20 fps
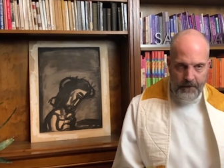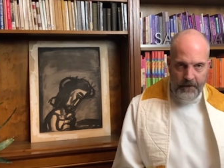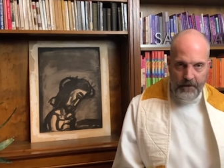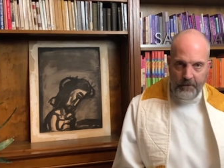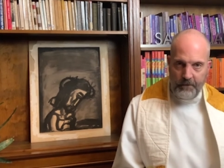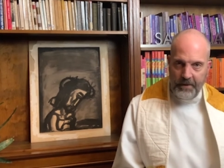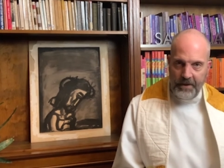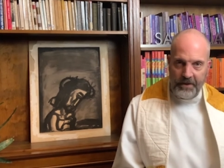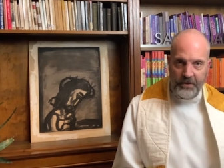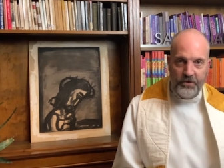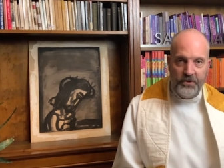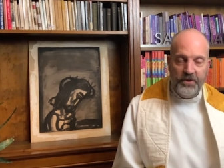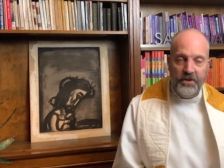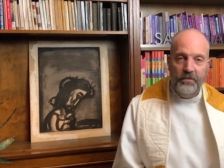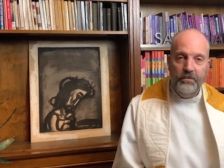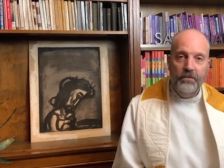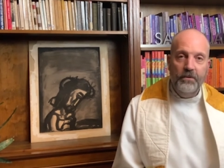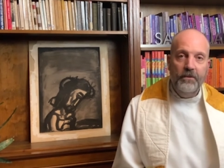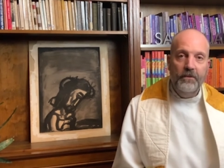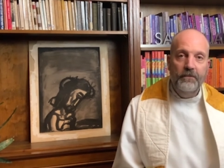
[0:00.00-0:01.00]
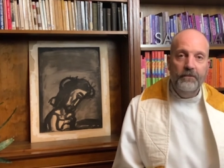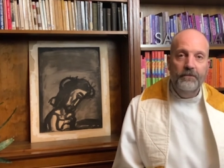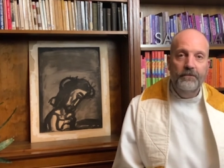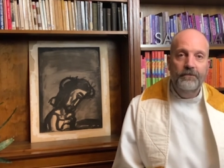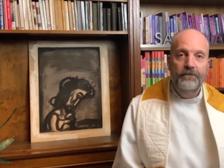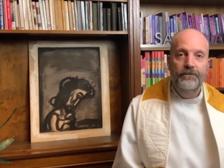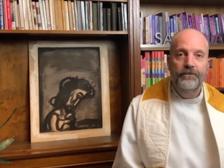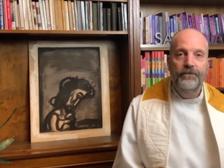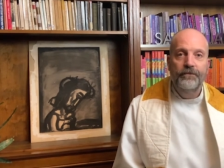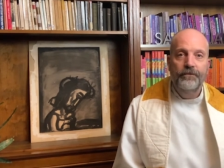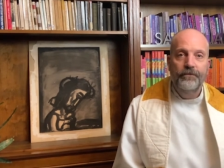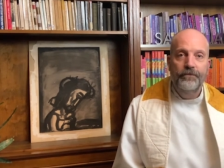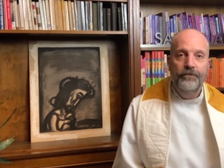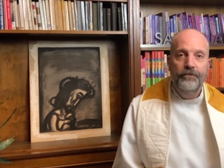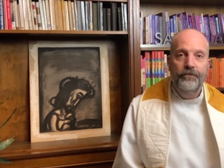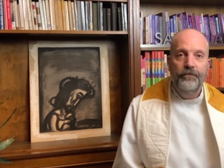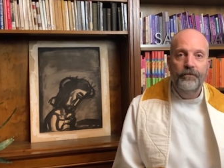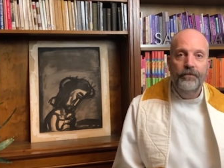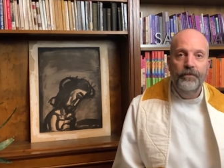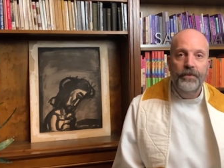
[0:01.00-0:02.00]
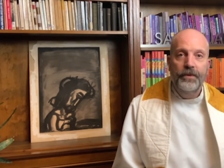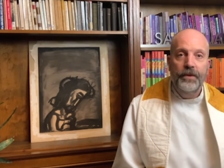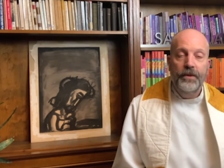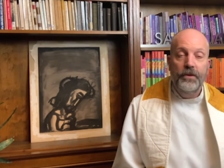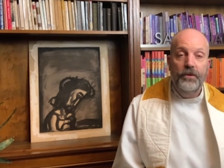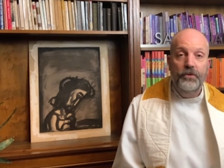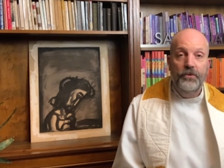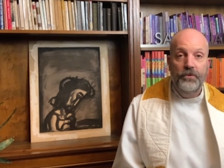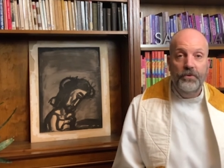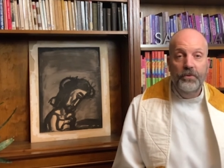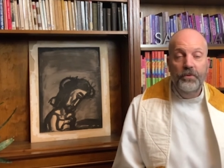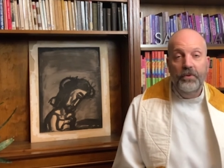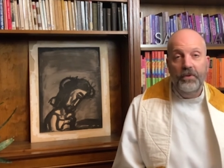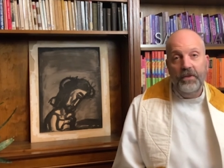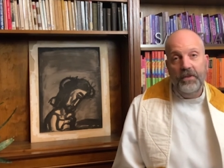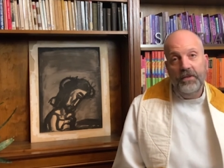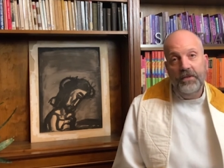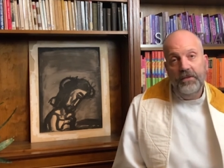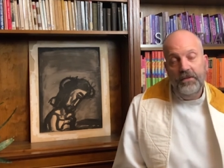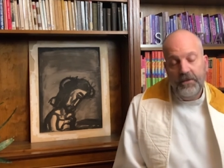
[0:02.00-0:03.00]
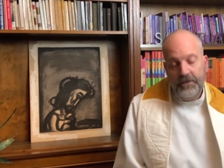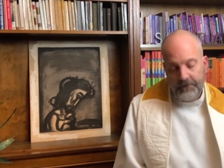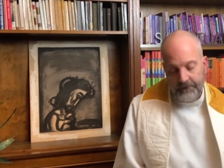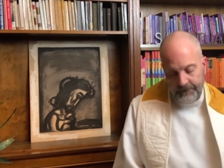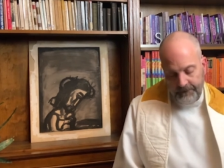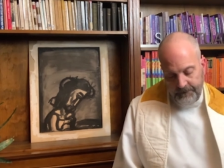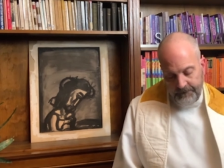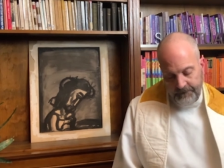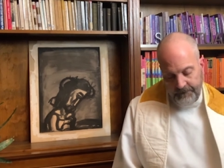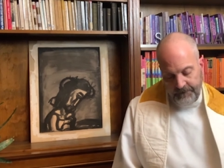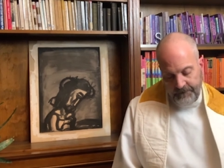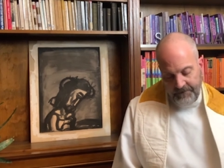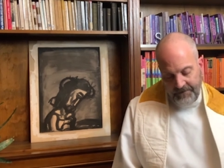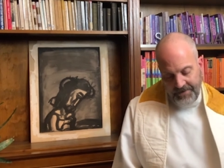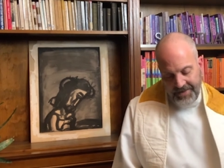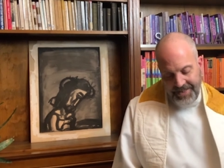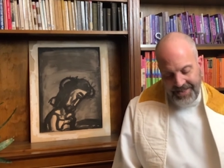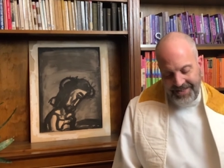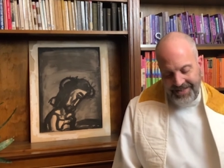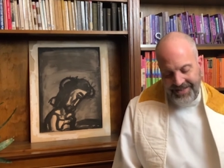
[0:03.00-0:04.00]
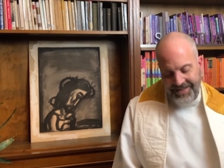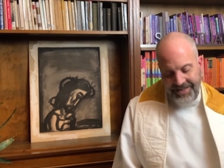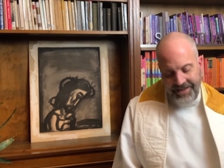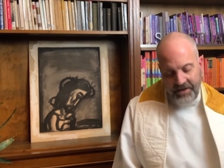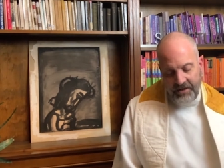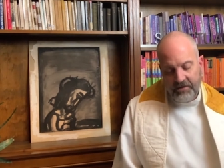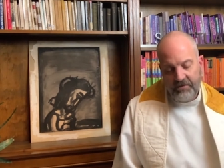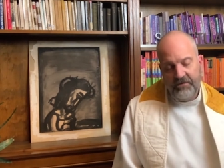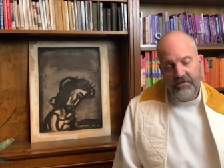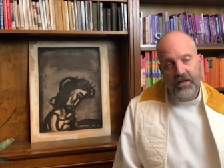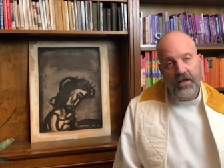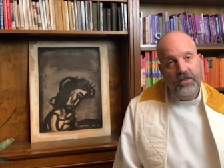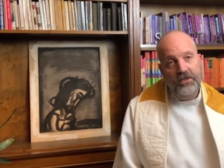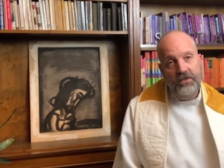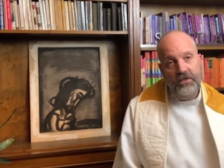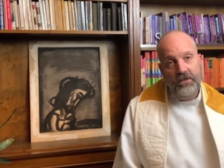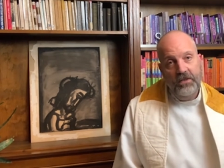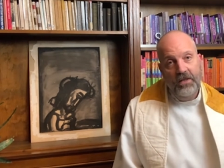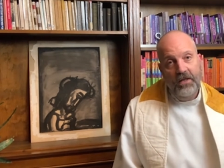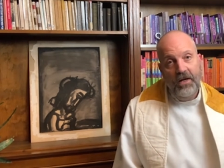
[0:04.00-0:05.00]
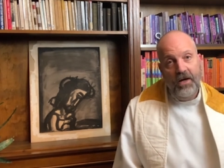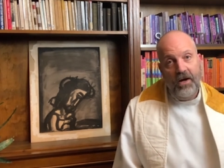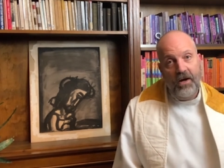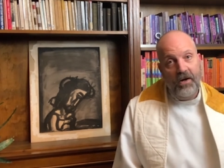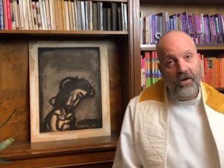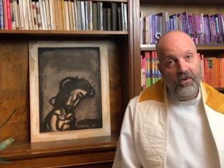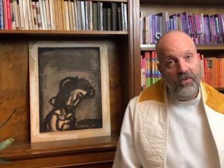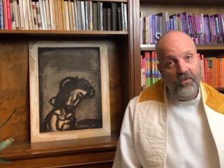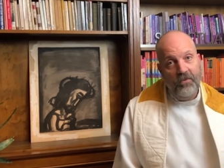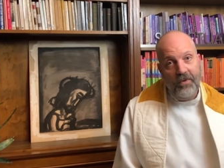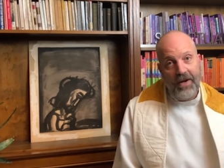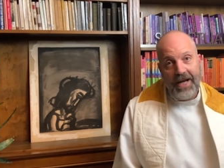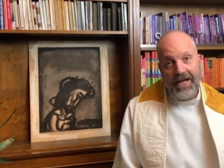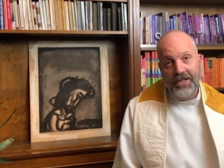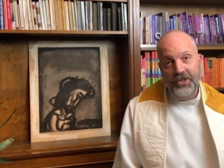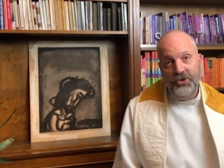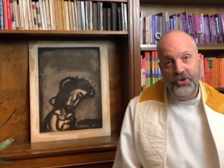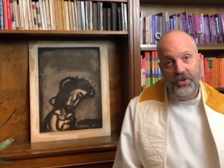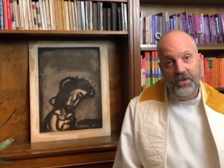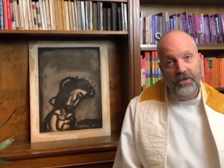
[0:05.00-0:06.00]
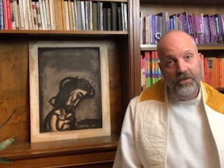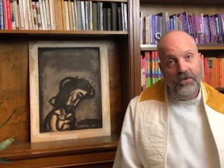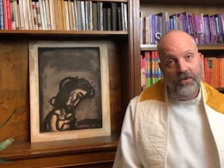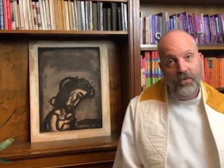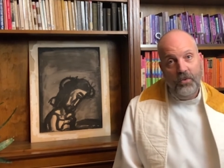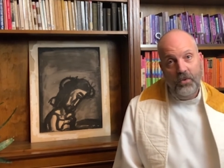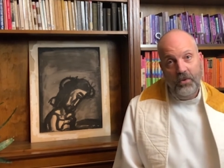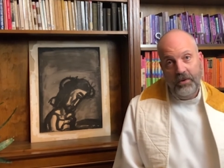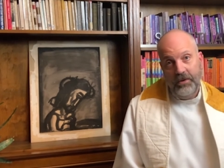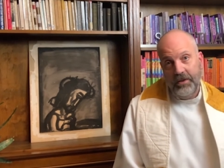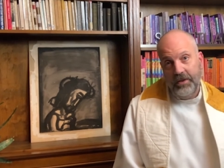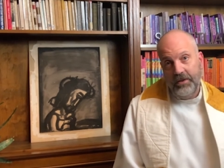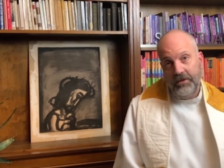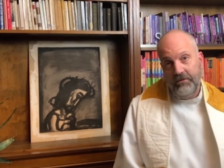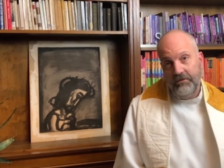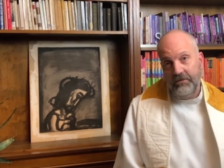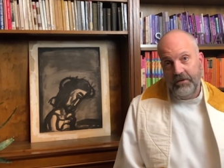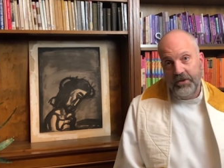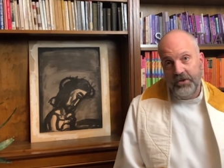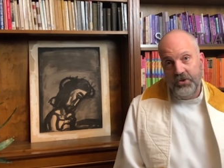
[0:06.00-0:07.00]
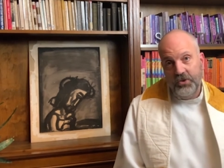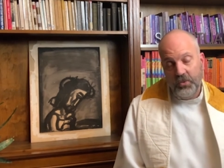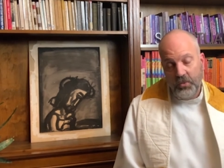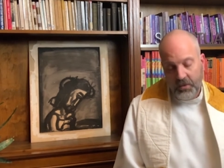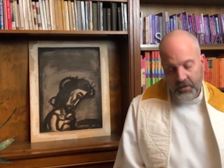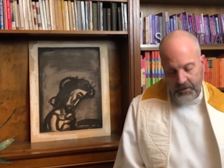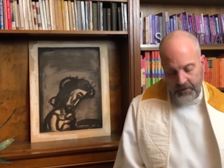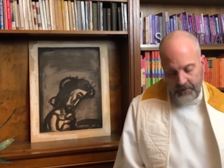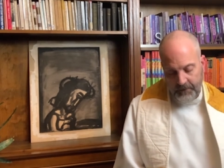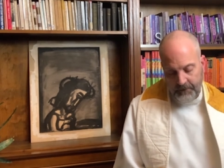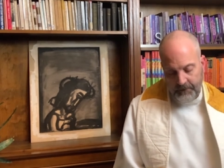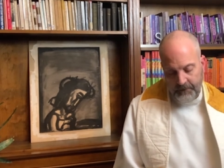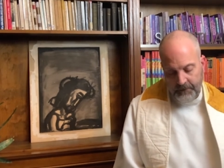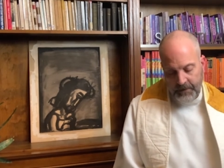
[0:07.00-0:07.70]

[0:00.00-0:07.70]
Come on, sheeple. The truth is that none of us are rational or individual.